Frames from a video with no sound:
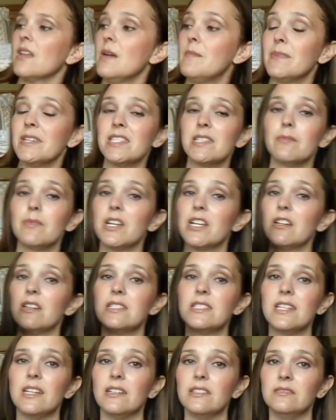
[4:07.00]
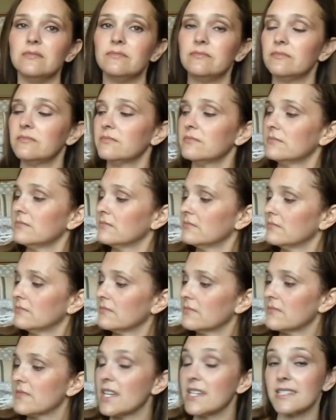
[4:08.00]
it must have been a good deal
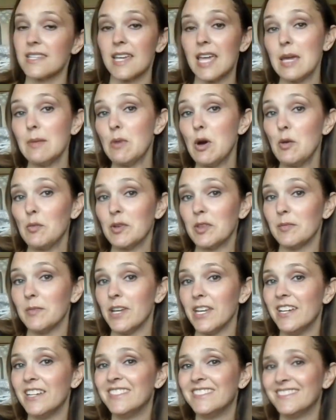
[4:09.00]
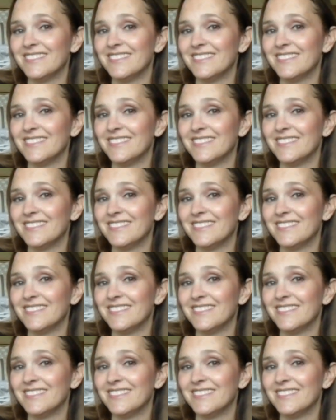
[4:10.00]
because it came home with me,